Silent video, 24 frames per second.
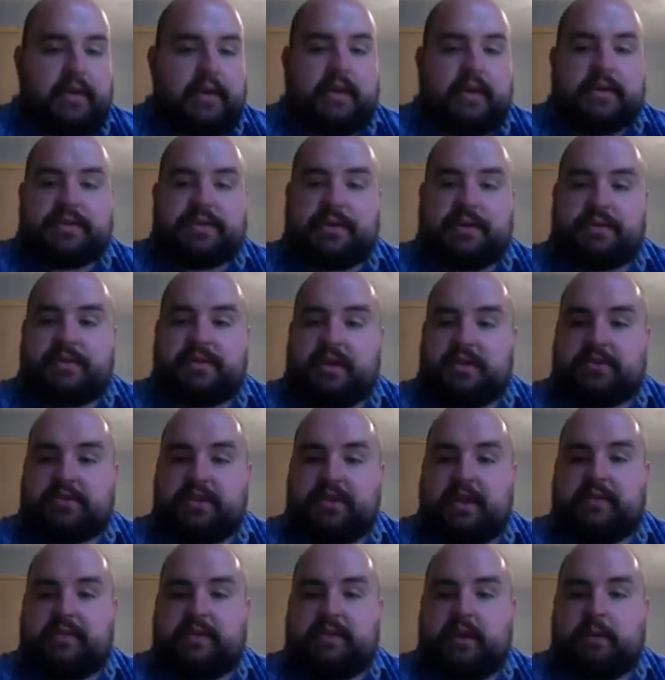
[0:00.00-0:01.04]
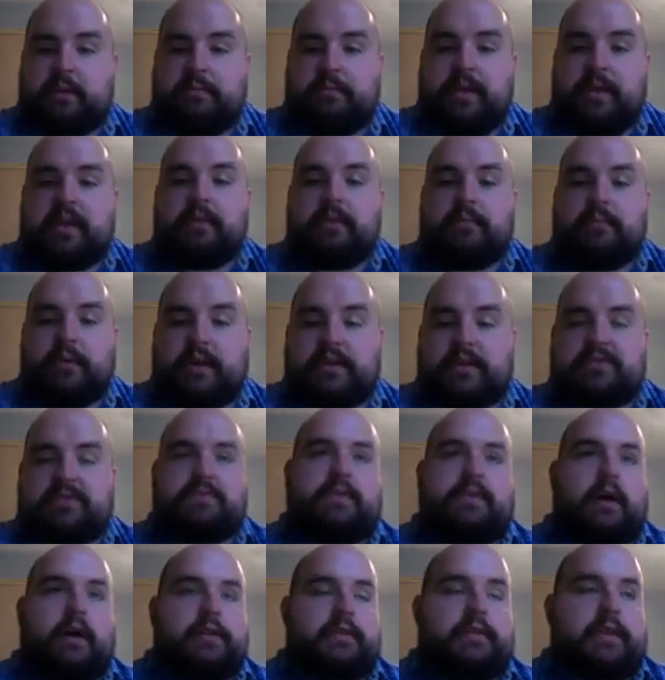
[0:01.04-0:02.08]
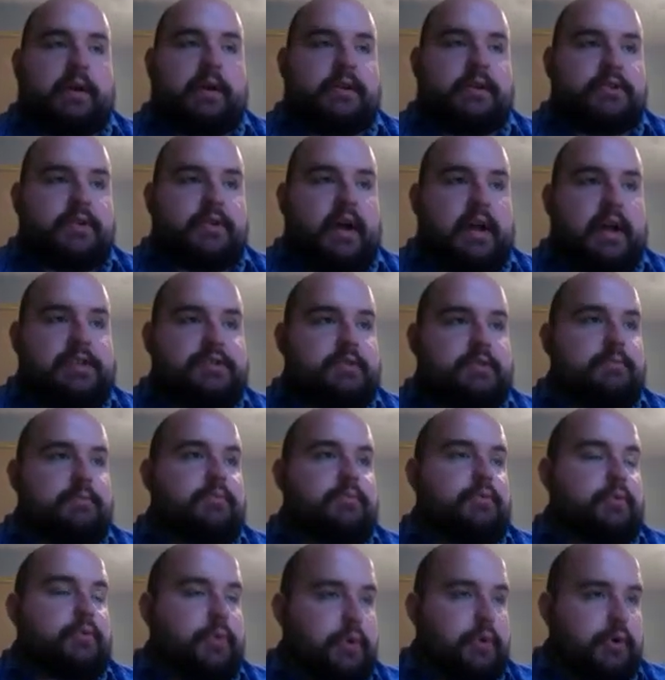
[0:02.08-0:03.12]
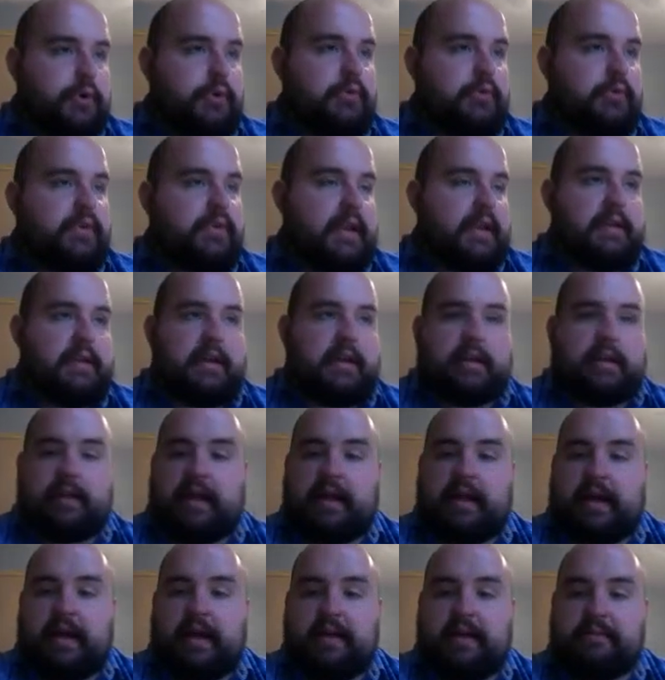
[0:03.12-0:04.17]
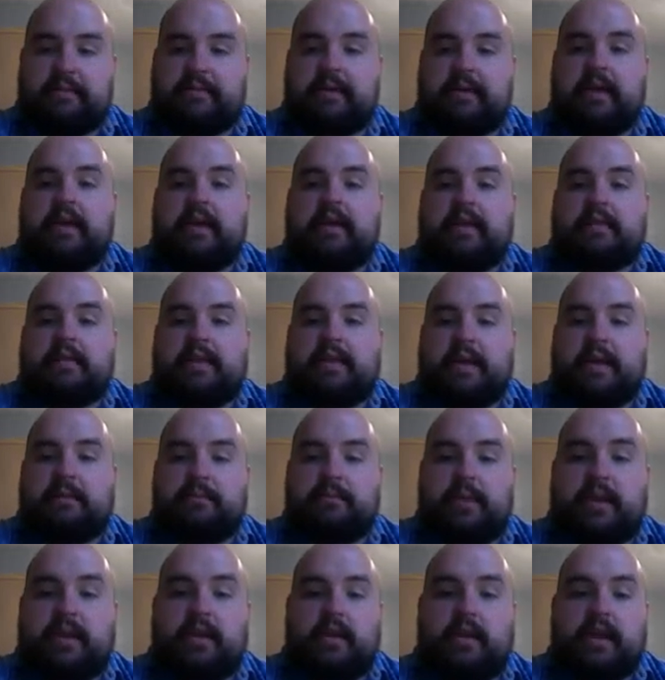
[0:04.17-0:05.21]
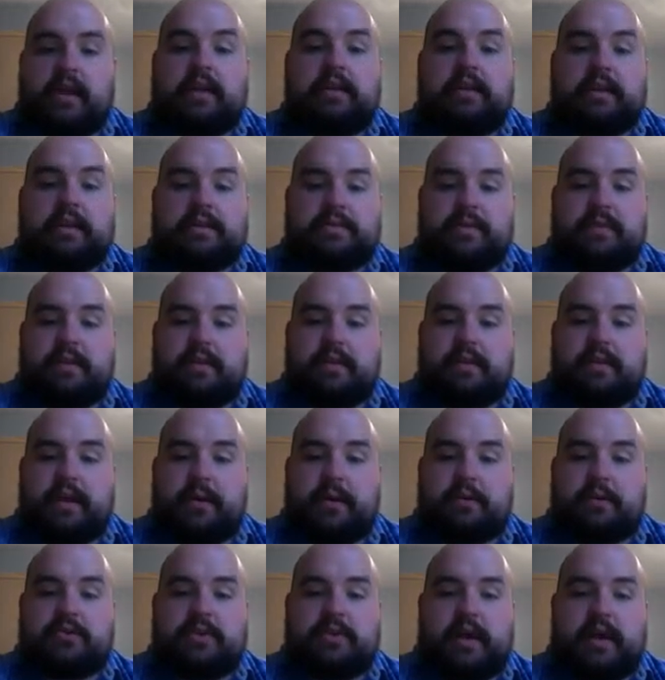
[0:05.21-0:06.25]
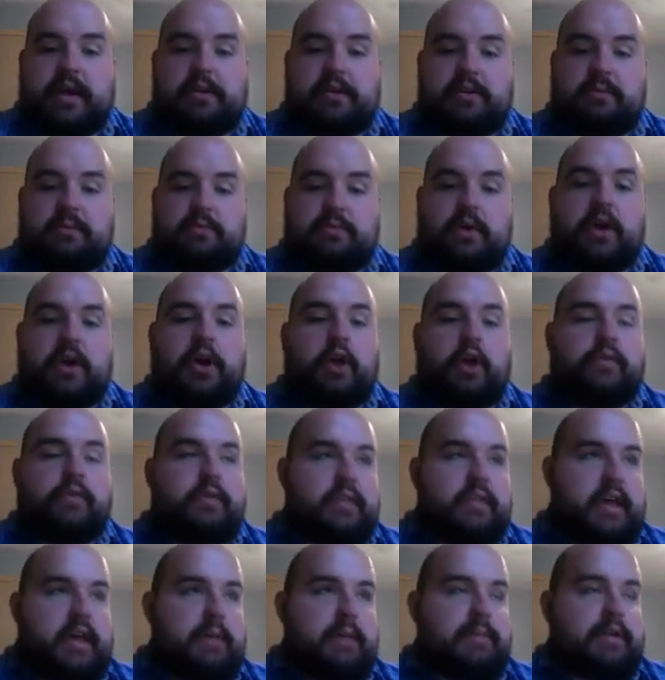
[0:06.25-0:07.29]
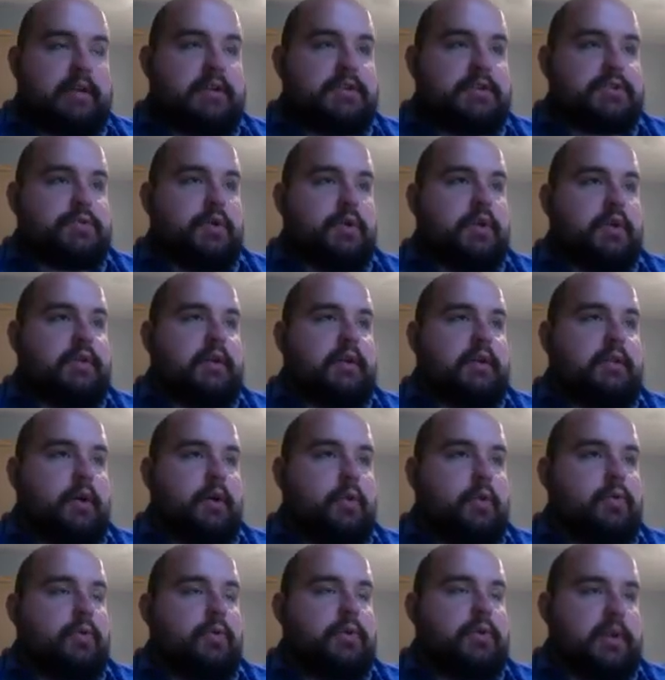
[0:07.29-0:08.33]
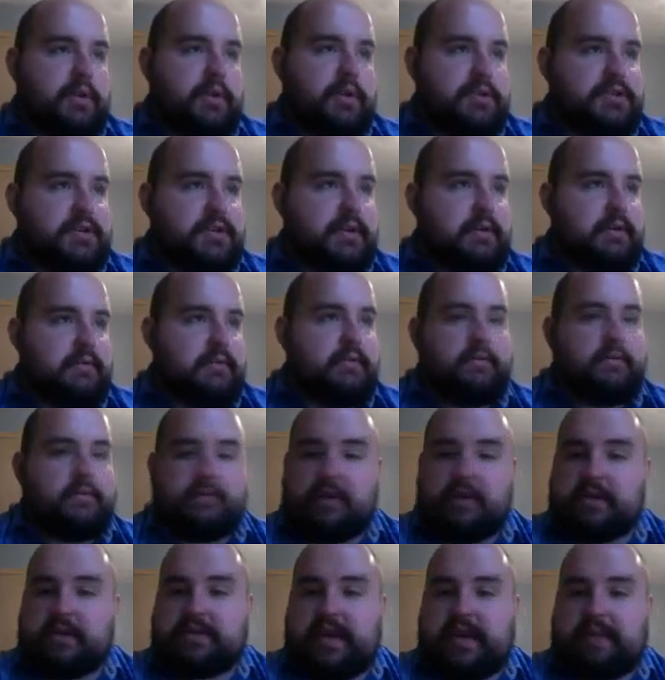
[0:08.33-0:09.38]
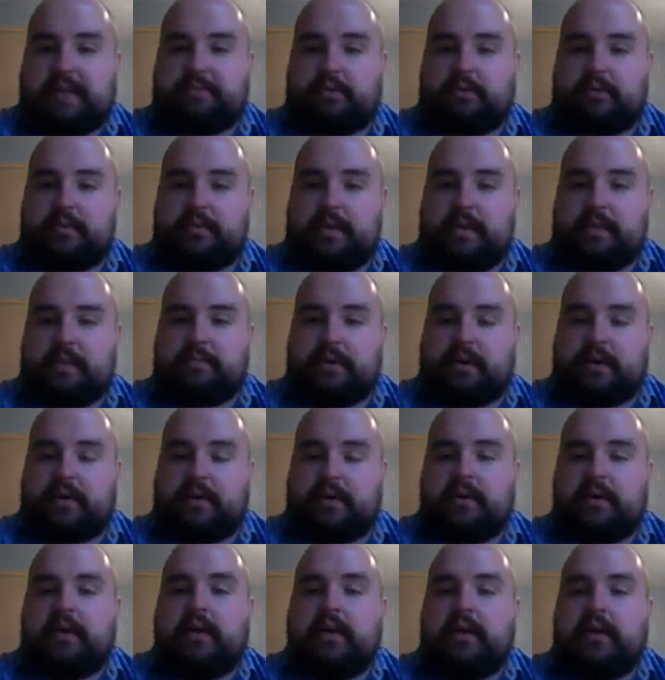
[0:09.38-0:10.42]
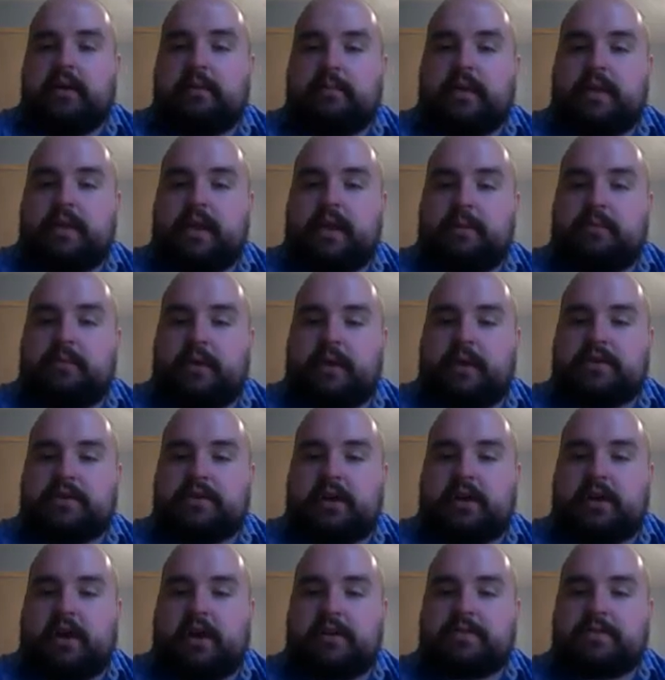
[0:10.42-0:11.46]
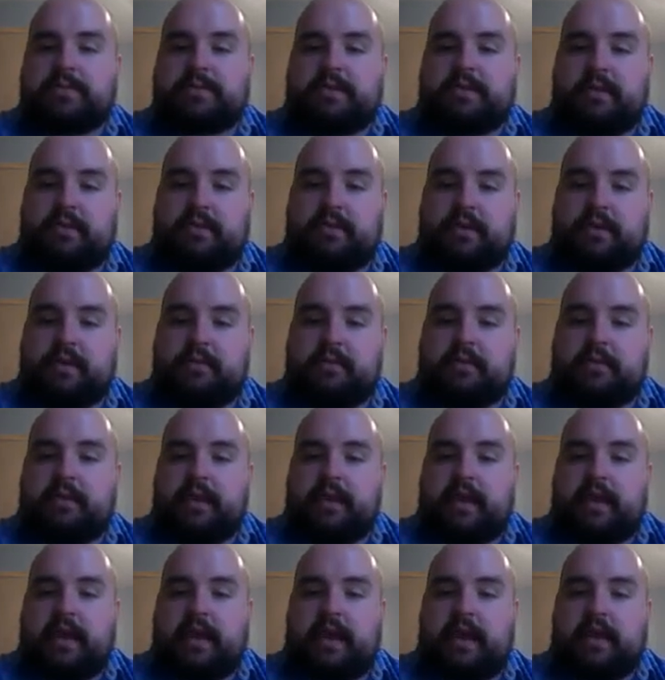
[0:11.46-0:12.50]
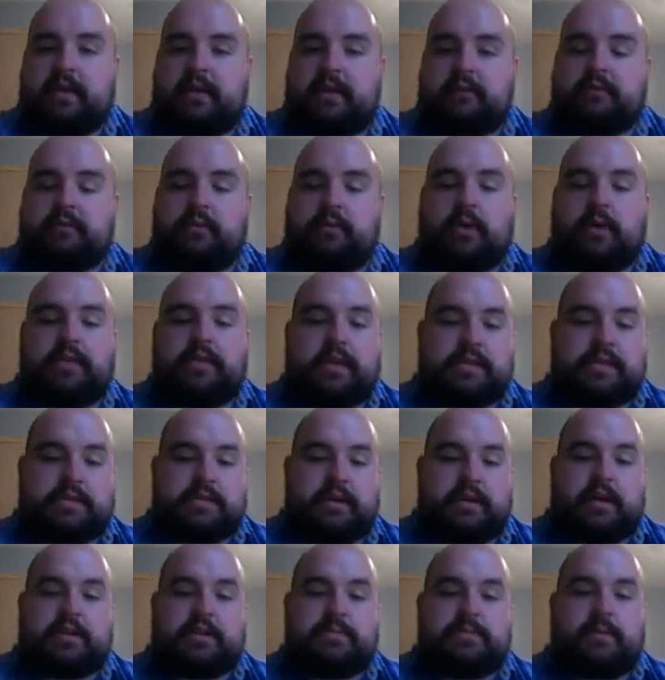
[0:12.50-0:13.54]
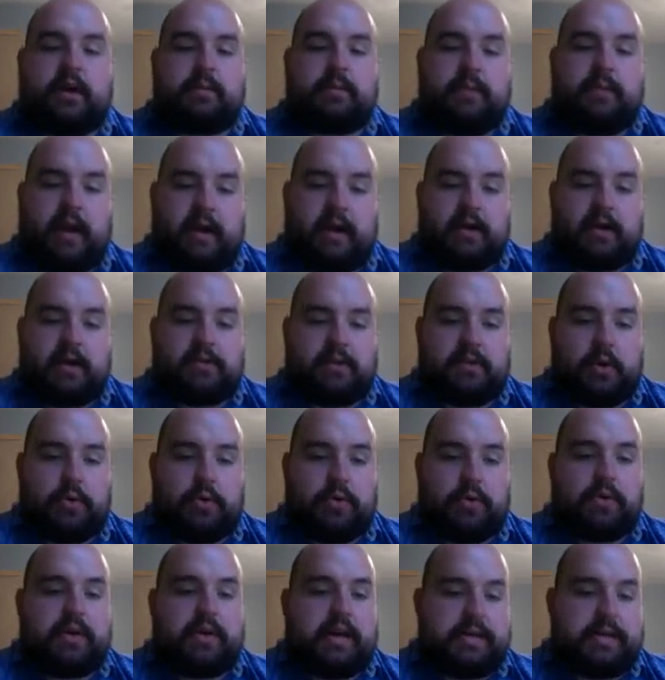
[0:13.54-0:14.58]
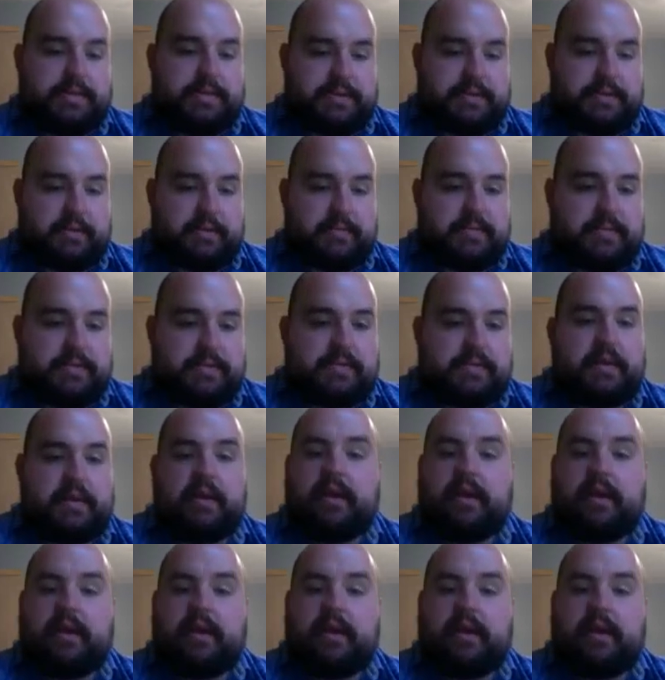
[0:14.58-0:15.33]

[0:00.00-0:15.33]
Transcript: So essentially, even though many British felt that they were trying to improve Indian life, that many Indians felt that they were trying to run over them and destroy their local culture. For example, remember, many British called specifically for the end of what they saw as barbaric local customs.